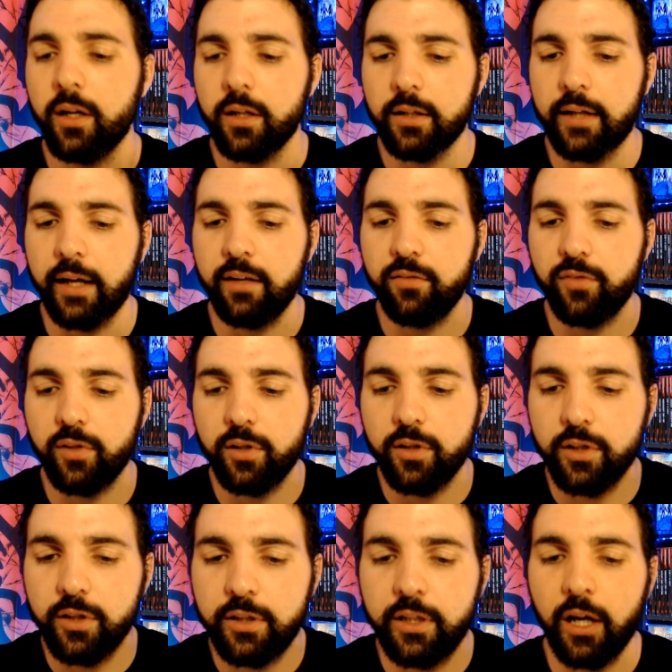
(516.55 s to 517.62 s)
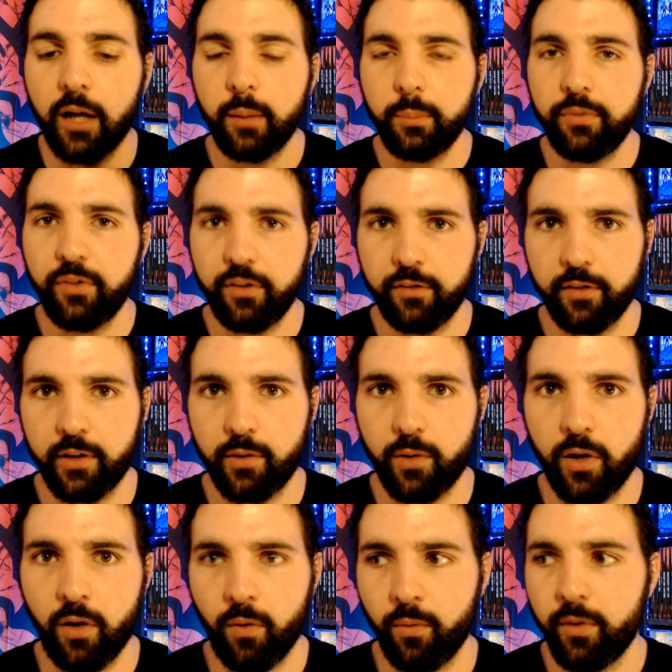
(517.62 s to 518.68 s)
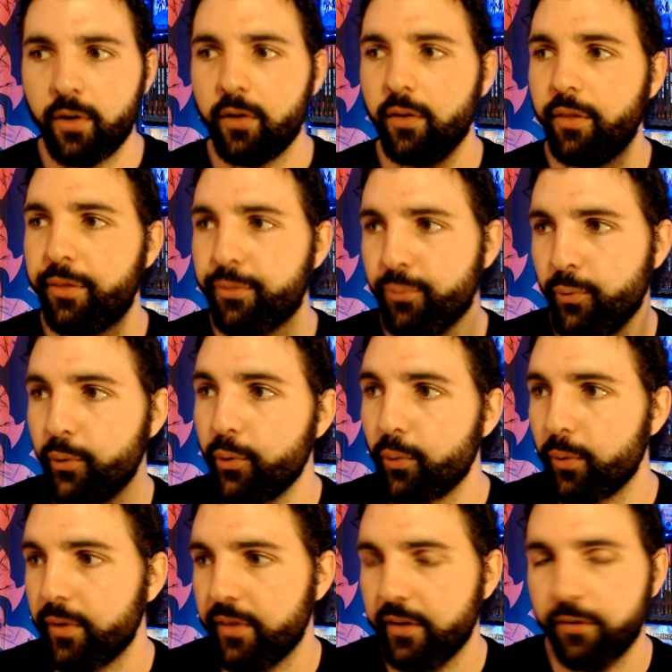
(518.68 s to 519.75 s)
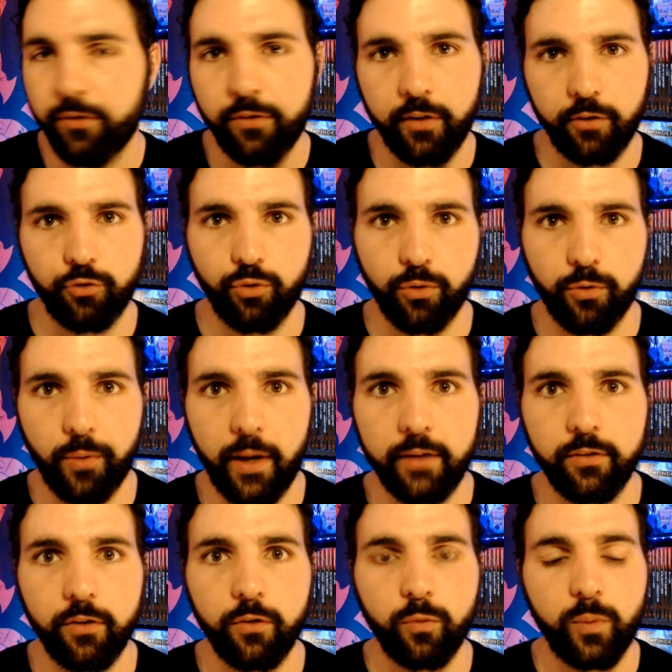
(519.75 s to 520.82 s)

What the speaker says: kind of comes into their own through this central crisis,